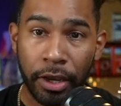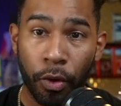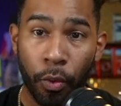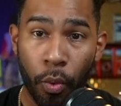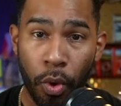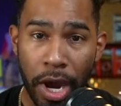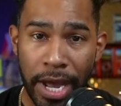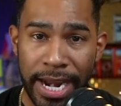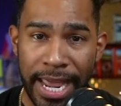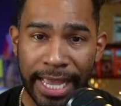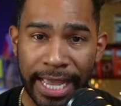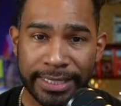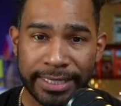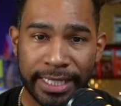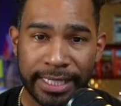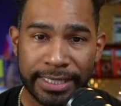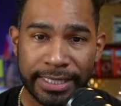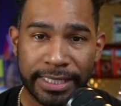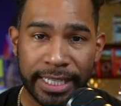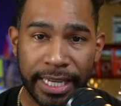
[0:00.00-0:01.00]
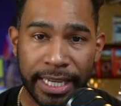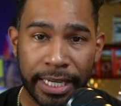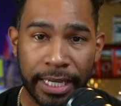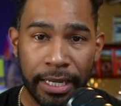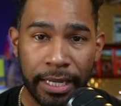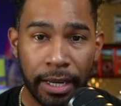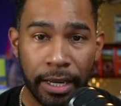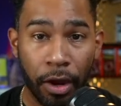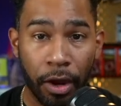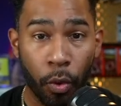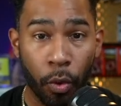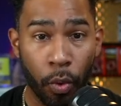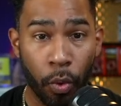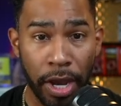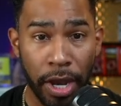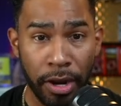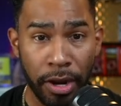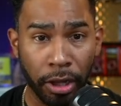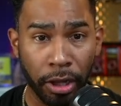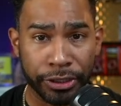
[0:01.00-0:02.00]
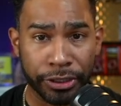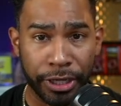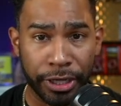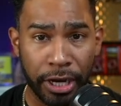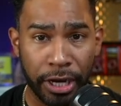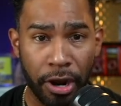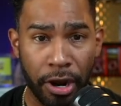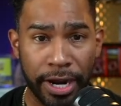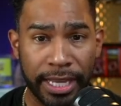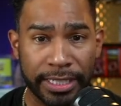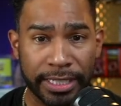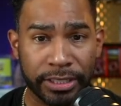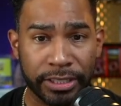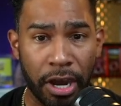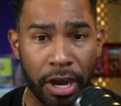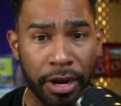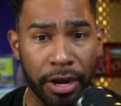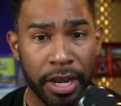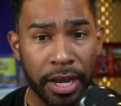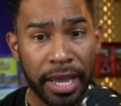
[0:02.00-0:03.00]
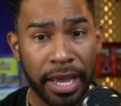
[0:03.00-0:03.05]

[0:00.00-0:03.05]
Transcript: 1 SEC, 1 alternate art SR,